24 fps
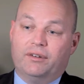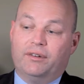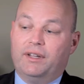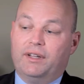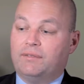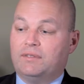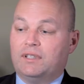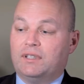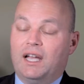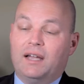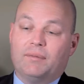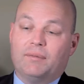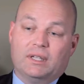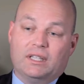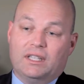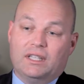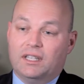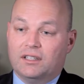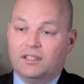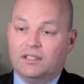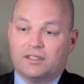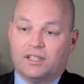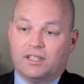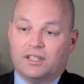They don't have time to
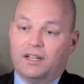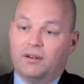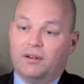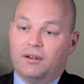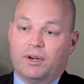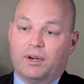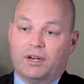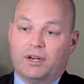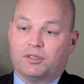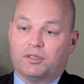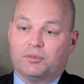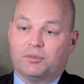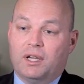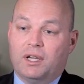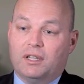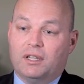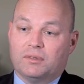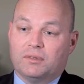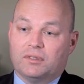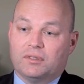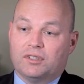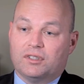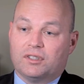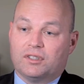get inside a records
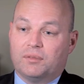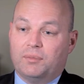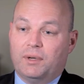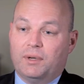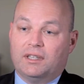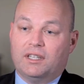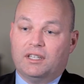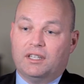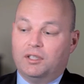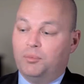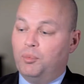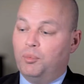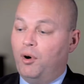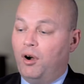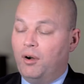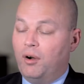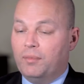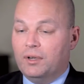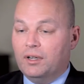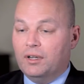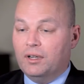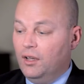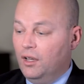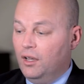management system at that
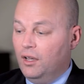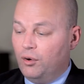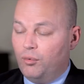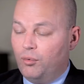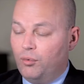department,